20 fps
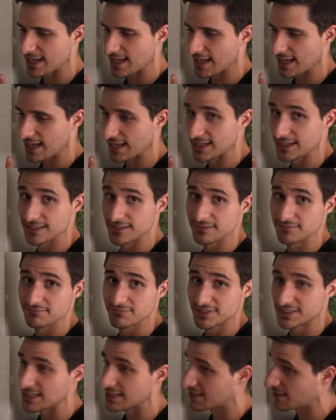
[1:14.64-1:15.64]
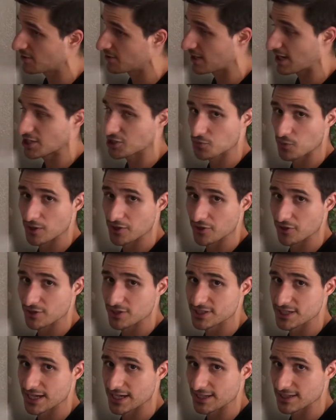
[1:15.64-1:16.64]
and sit there again, 20, 30
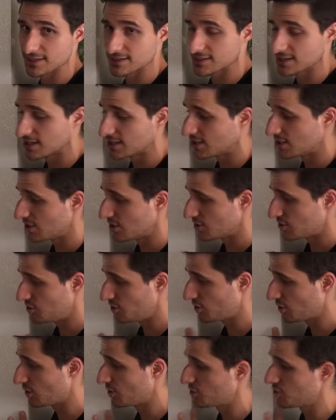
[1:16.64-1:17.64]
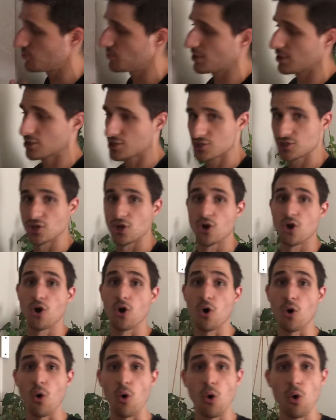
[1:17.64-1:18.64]
seconds. So you're going to do this
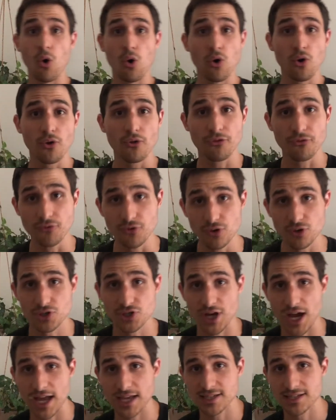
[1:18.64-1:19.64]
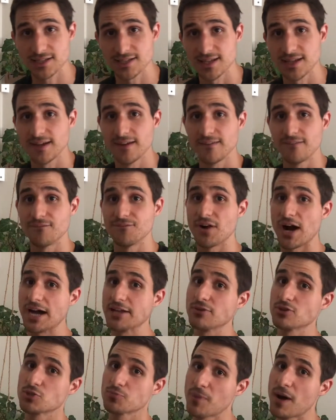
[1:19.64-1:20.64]
all through your chest. Find
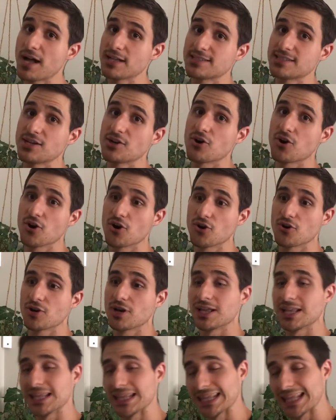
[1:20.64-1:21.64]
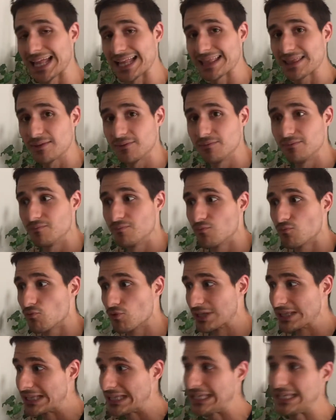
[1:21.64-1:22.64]
those spots that hurt and let them
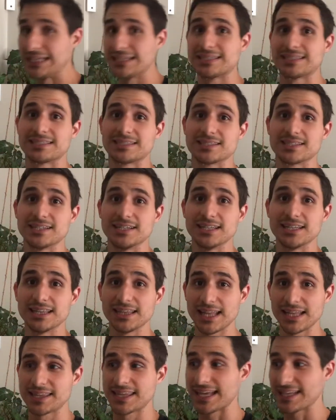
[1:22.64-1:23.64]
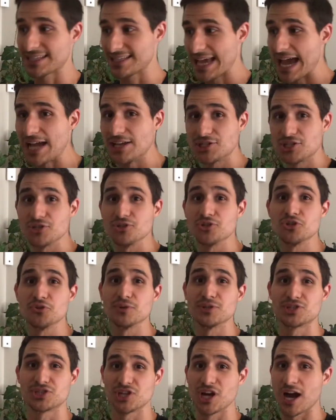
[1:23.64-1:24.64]
release. Let that tension do
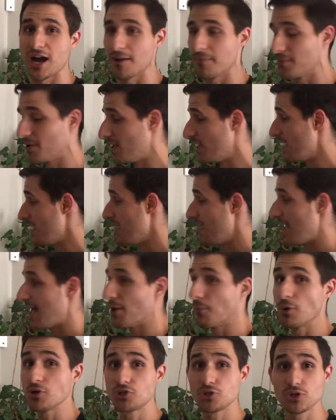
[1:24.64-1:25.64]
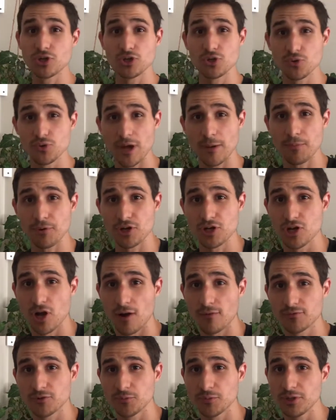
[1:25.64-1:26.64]
its job. And once you can do that pretty
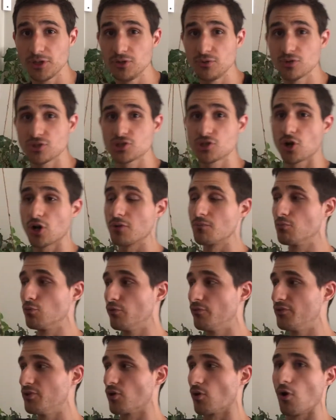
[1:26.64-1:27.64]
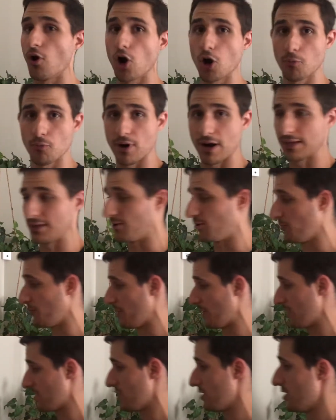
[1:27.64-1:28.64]
comfortably, you can start moving your arm around a little
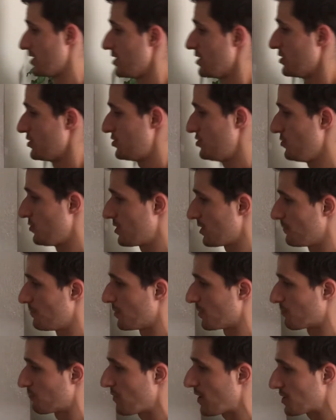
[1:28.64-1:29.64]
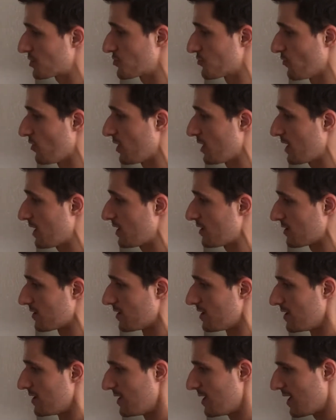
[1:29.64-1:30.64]
bit. So you can put pressure on it
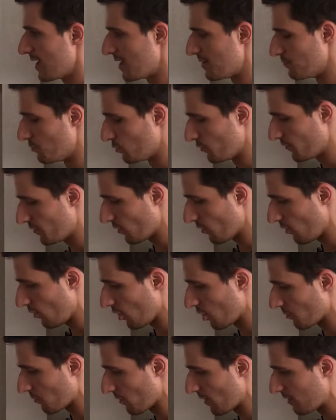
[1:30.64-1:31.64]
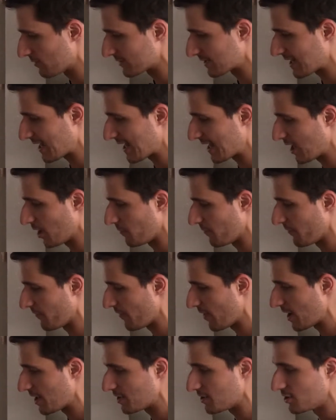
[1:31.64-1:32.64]
and move your arm around to kind of help
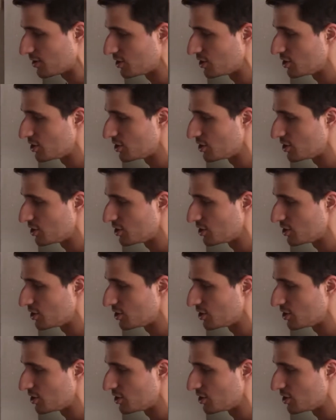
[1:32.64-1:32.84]
find